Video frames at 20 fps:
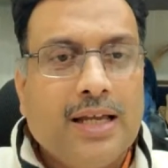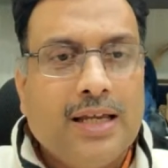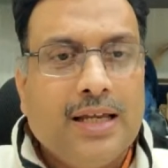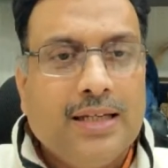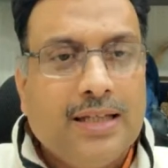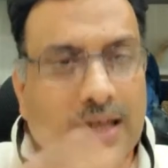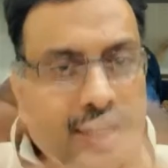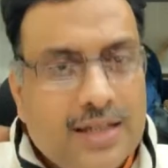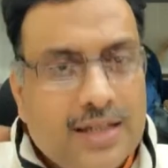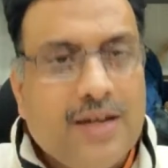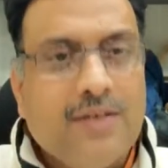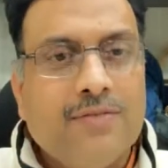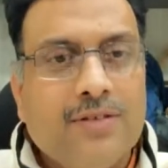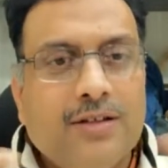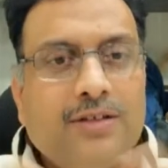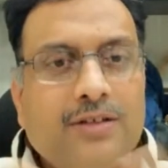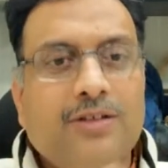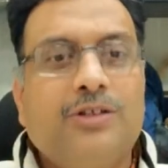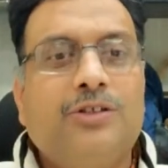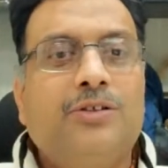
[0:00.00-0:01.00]
any of
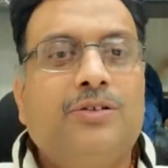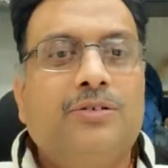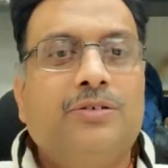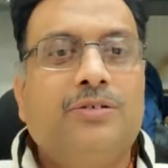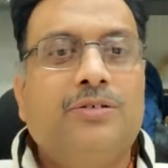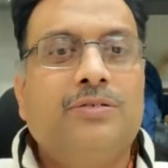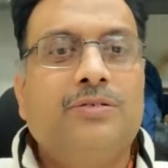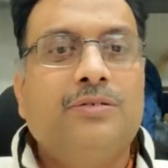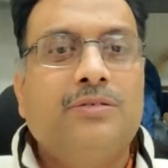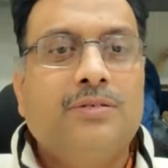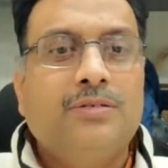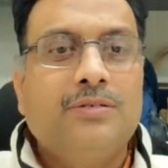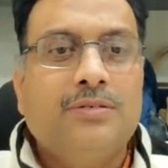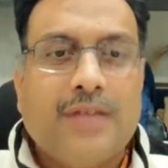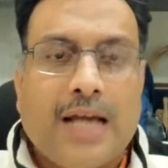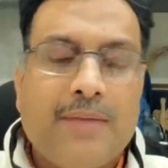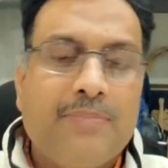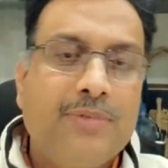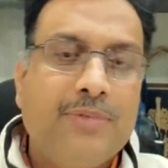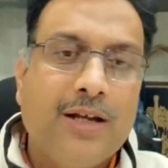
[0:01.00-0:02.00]
the tissue
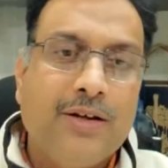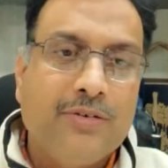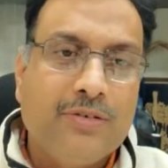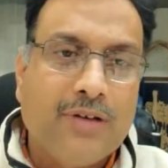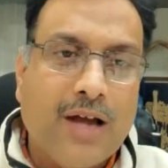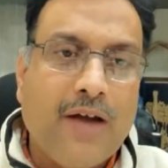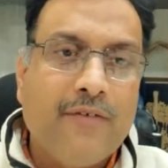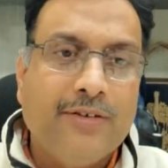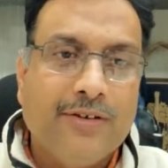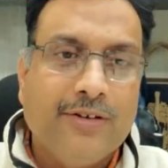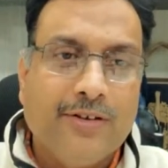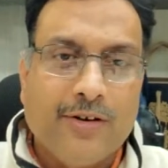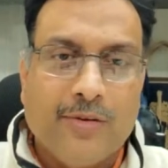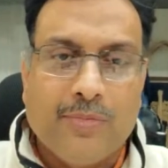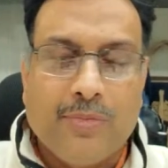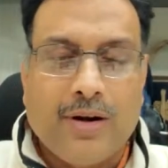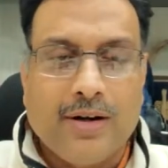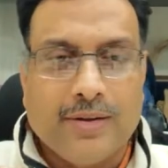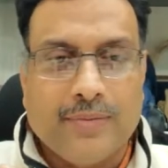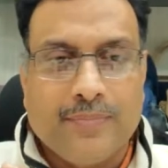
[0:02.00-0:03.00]
type that you have in your
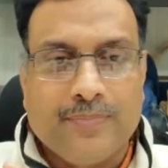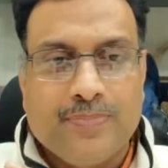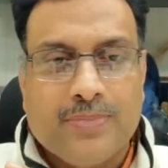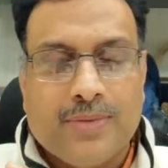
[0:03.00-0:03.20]
body.